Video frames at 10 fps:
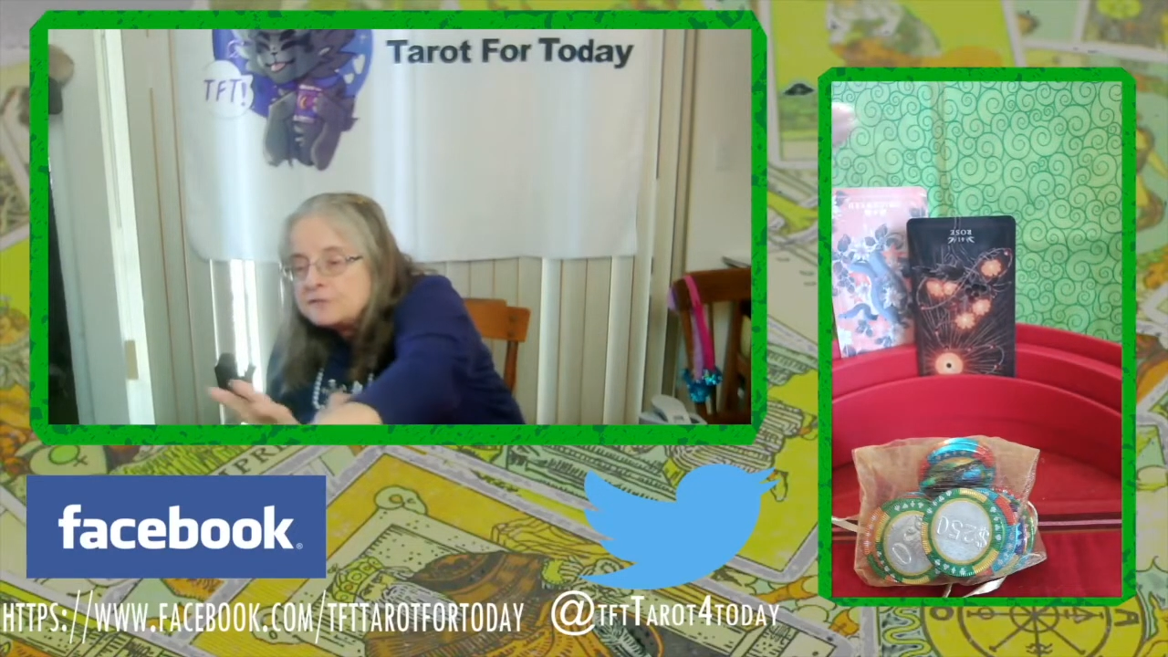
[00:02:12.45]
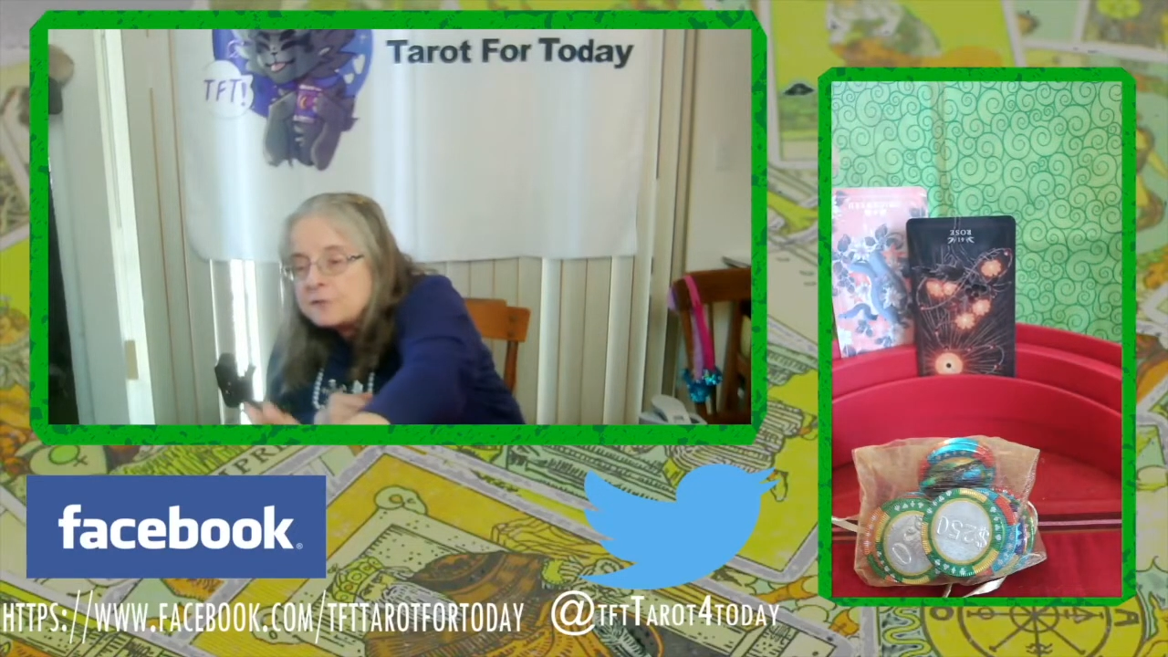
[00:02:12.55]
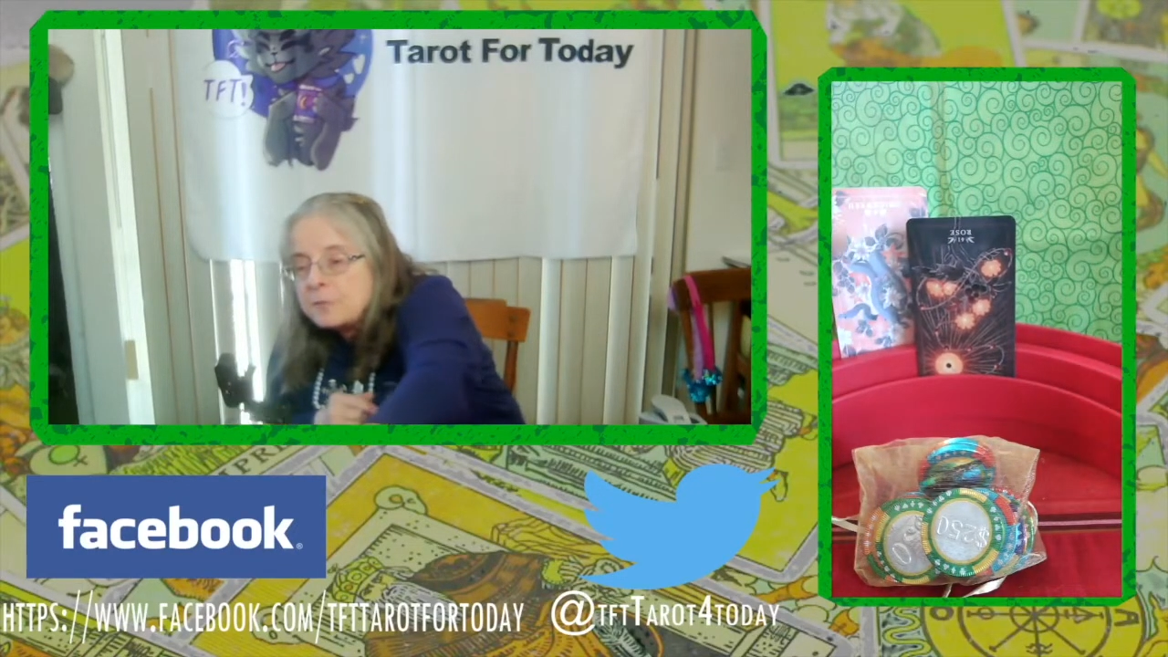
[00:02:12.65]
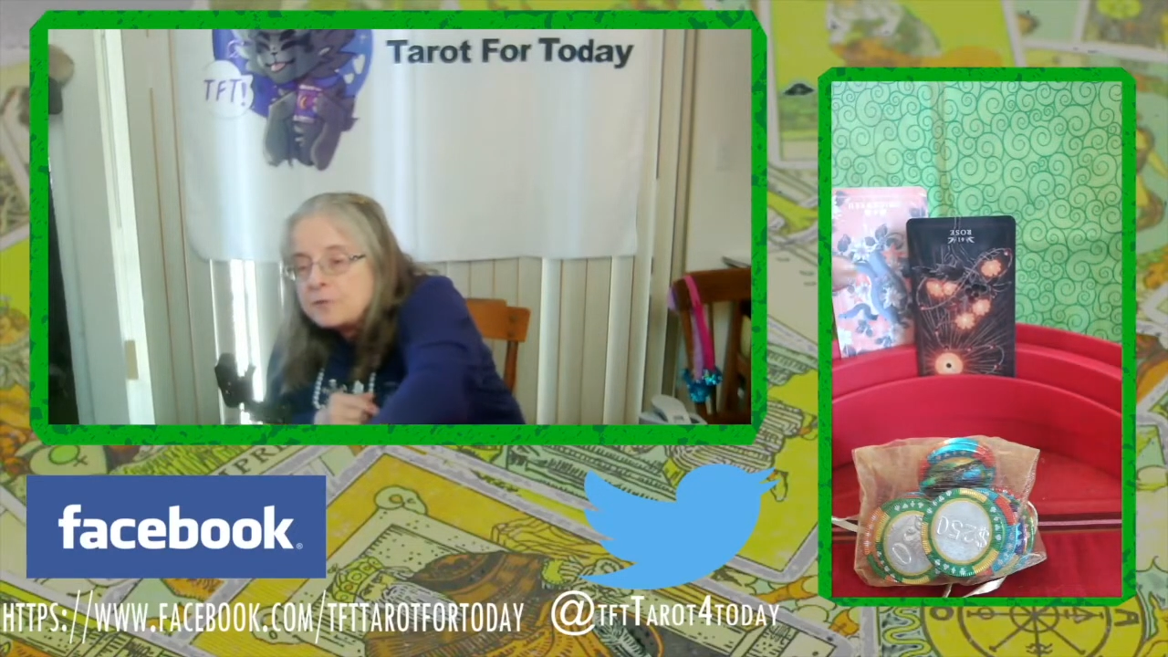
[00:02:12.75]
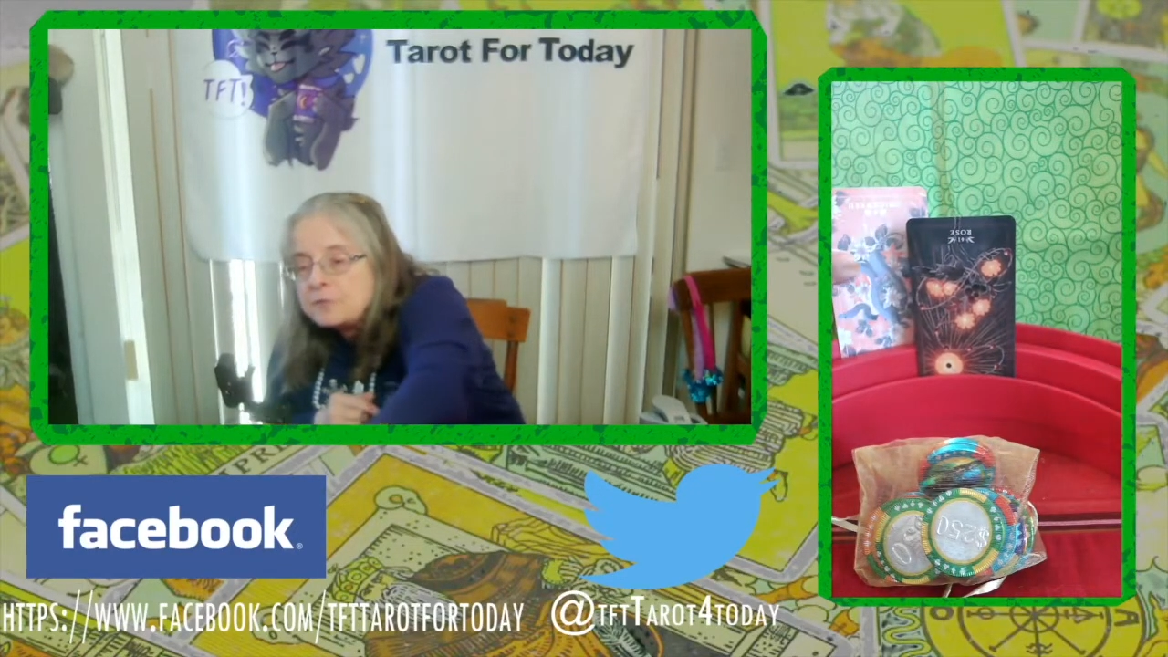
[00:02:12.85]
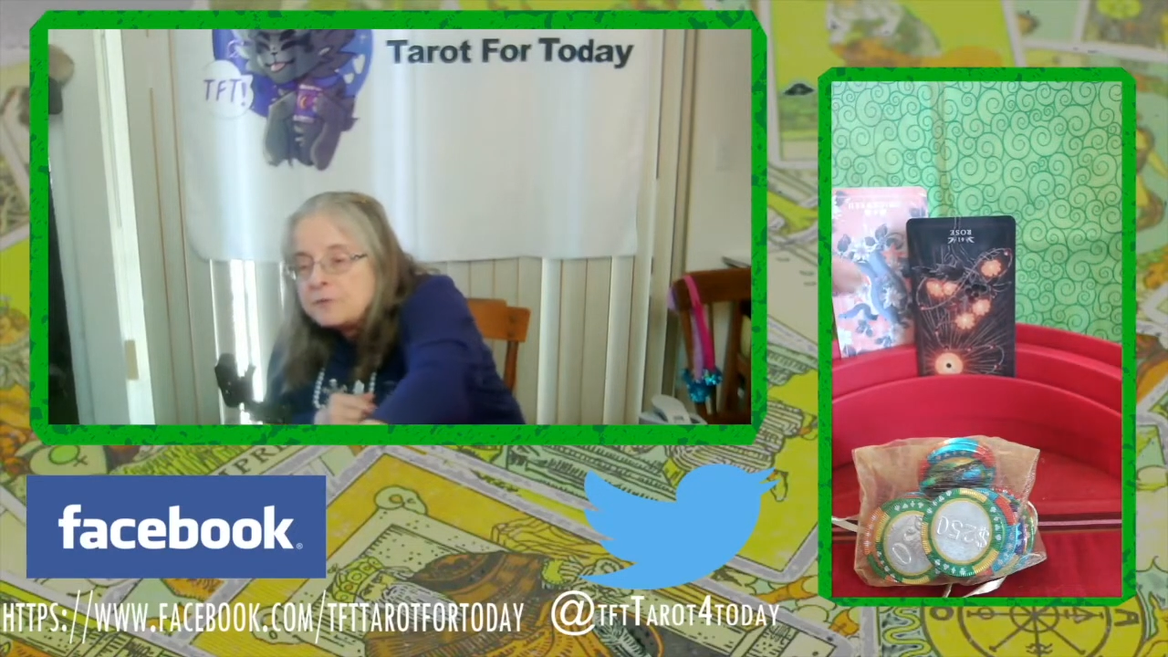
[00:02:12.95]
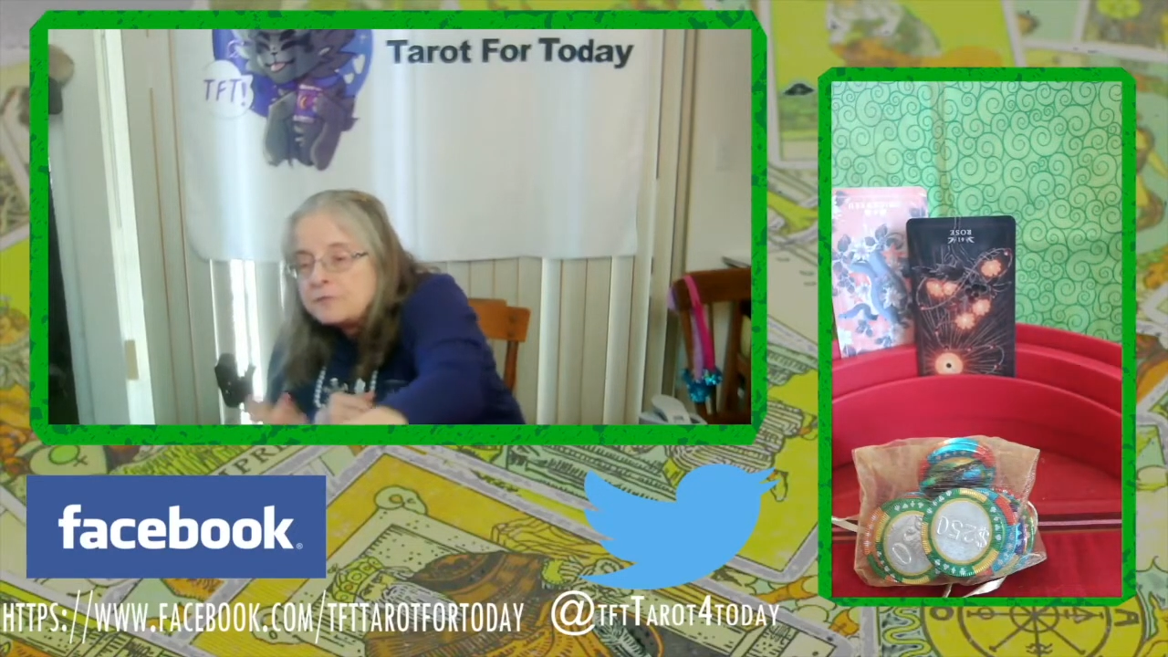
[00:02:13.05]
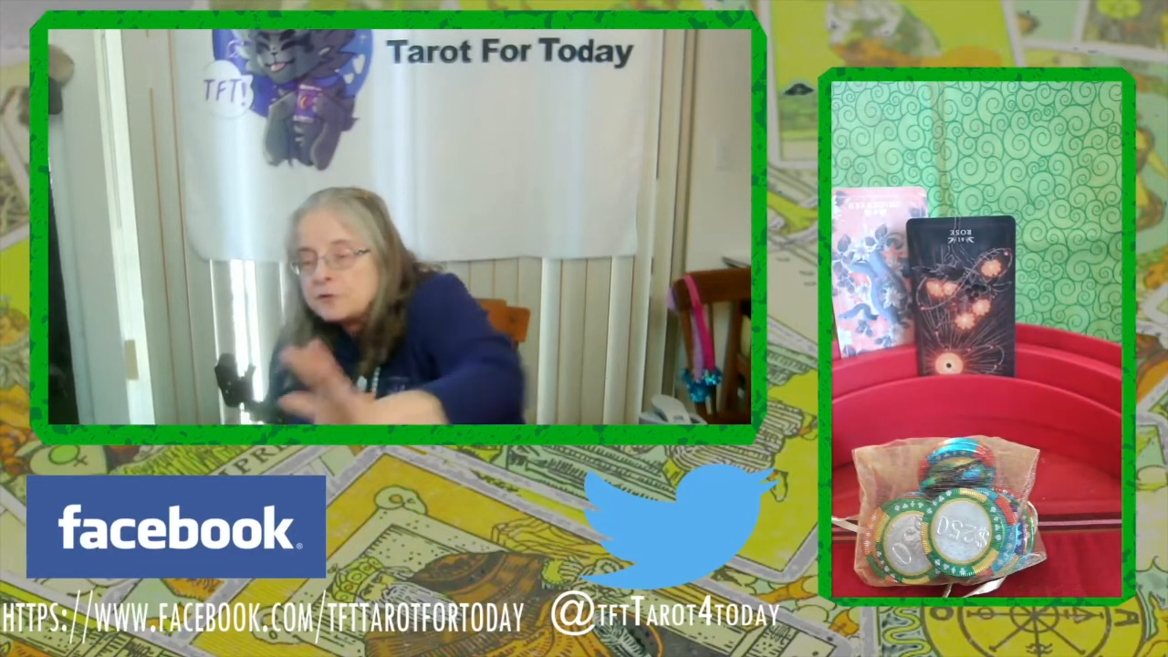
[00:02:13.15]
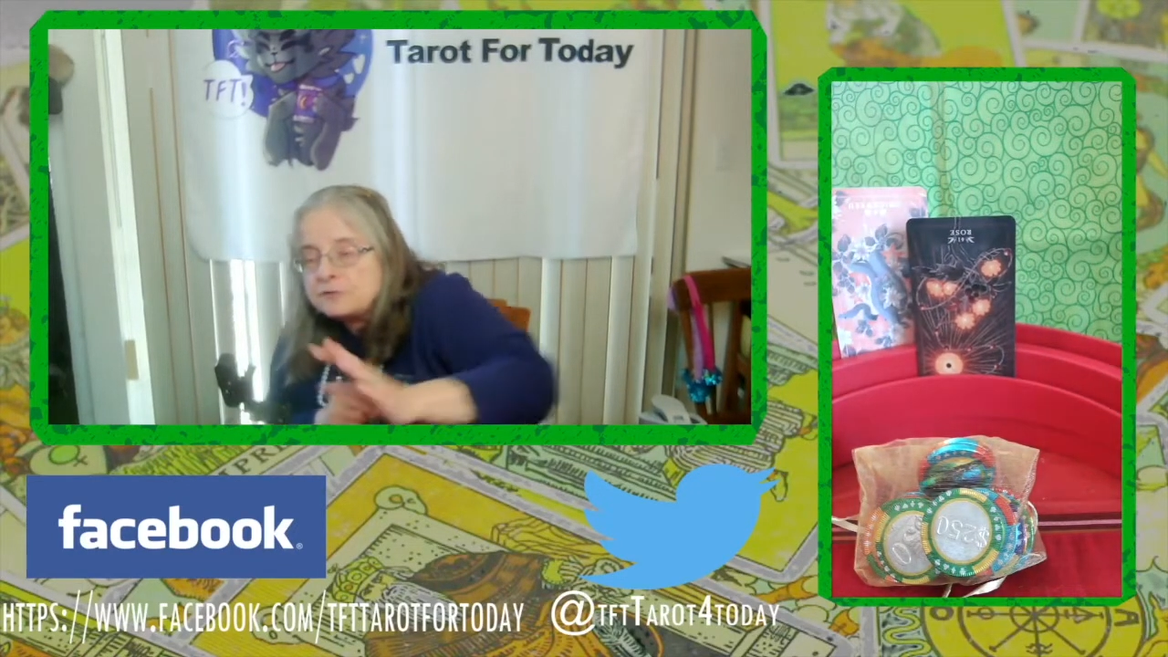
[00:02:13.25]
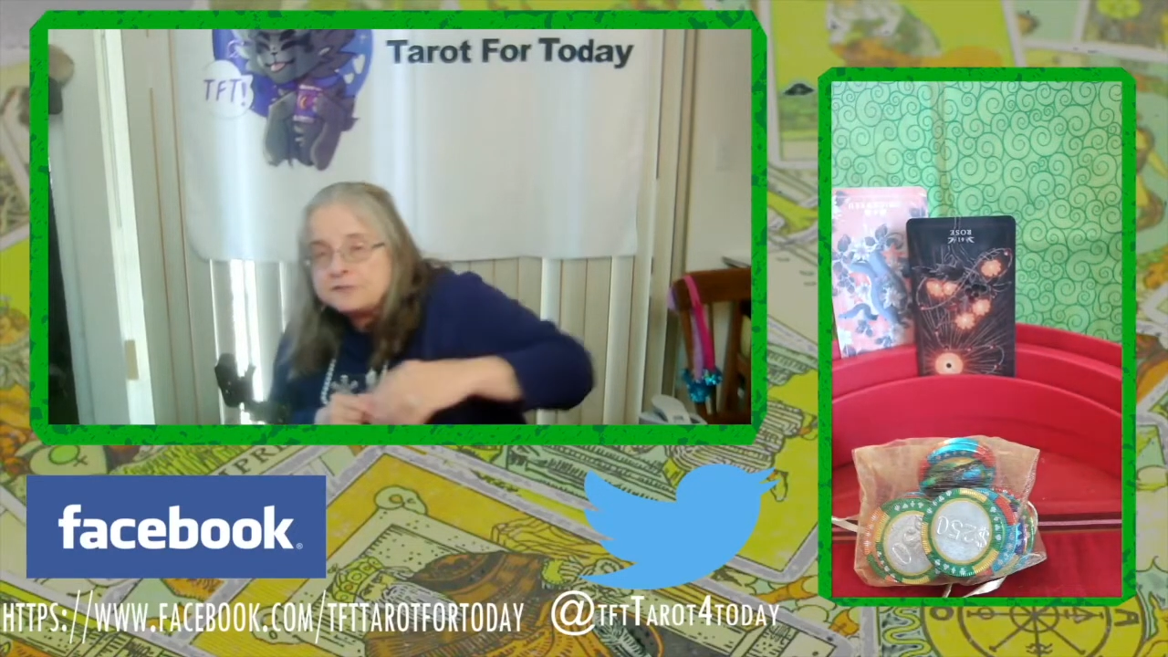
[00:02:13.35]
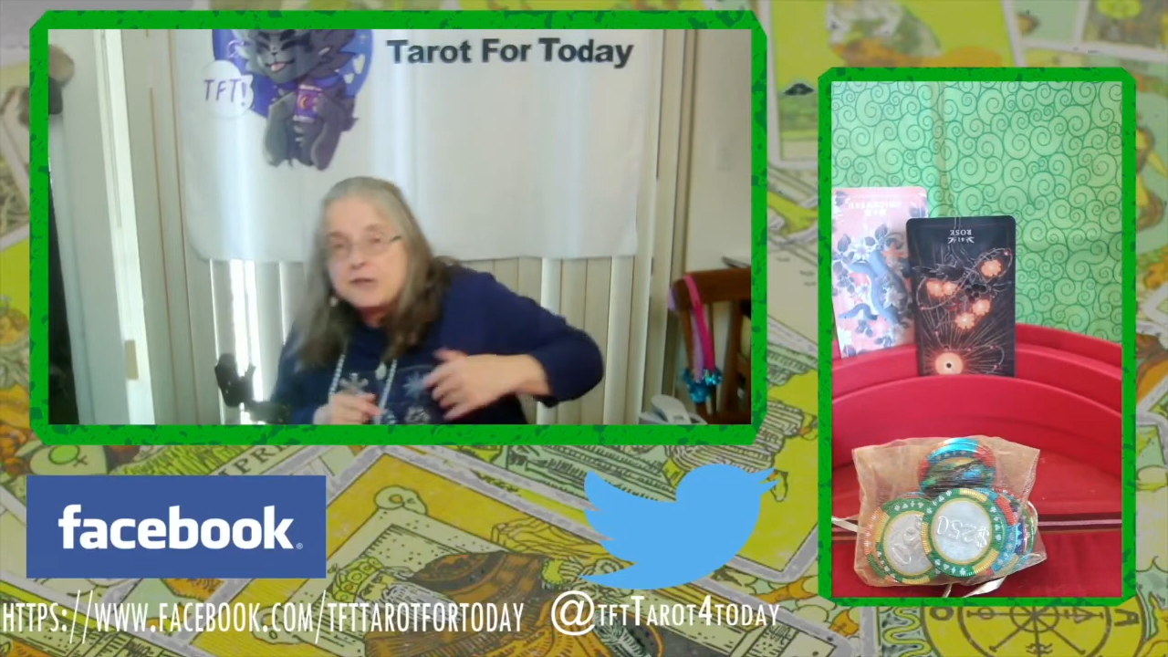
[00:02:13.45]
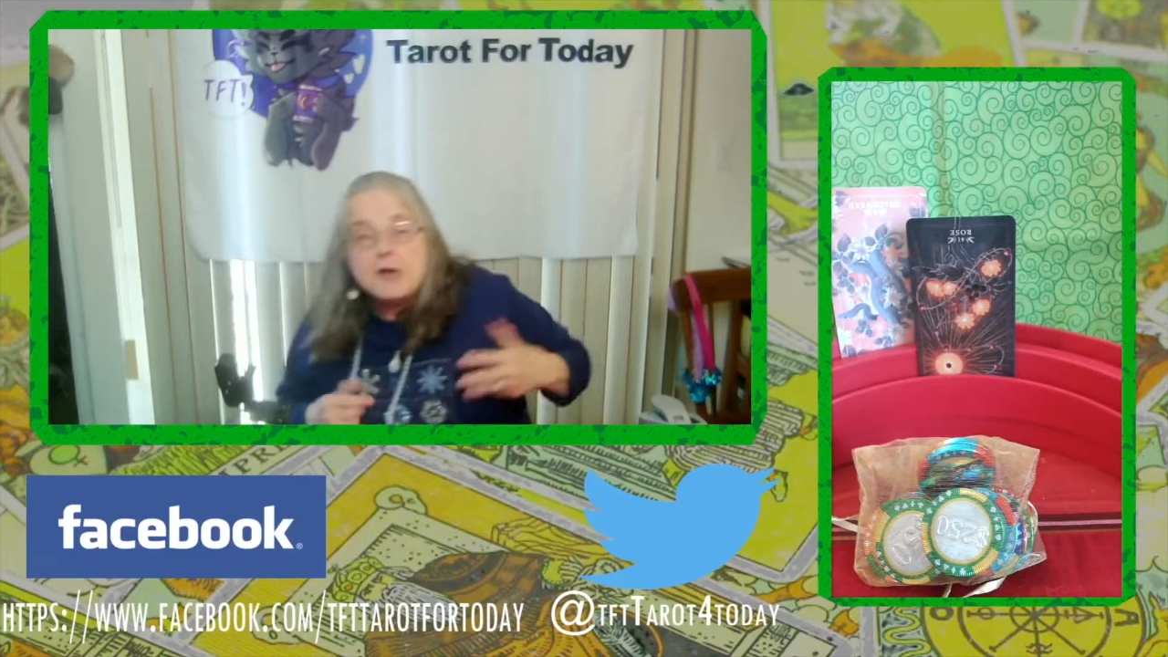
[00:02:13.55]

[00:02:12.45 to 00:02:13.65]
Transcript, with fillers: They're both reversed,